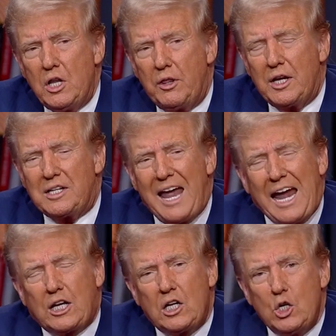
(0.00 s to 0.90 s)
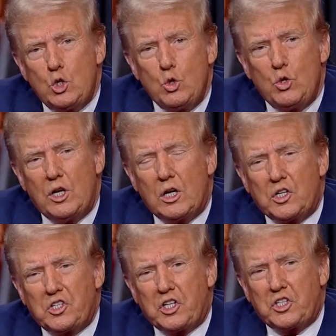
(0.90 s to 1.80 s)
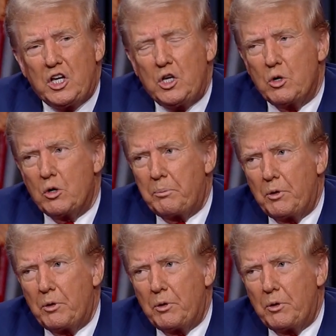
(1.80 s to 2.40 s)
They attacked two young 16-year-old